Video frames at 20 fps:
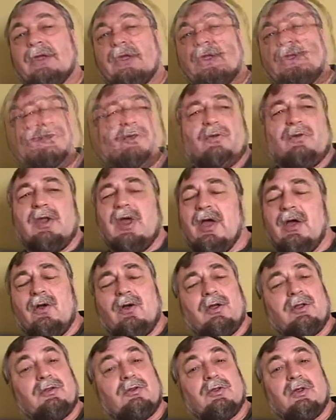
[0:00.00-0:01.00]
So
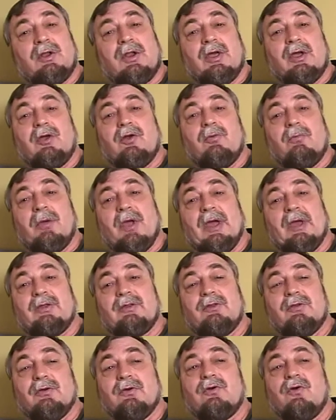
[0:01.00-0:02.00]
now, until I go
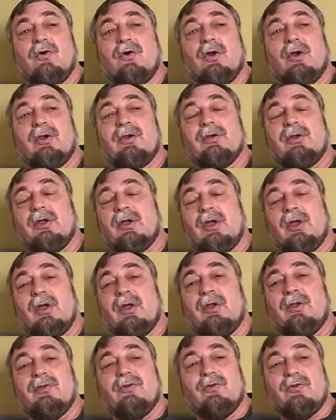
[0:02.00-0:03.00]
back to court
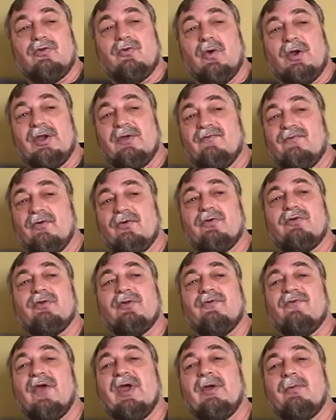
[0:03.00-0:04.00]
on the 21st
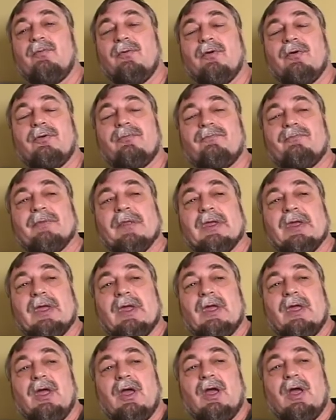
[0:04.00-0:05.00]
of April,
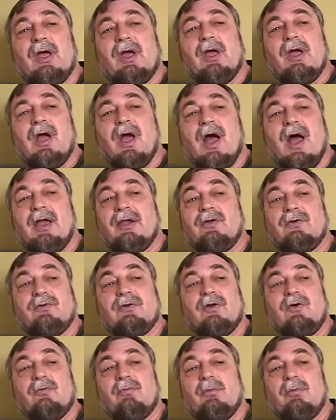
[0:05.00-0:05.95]
I don't know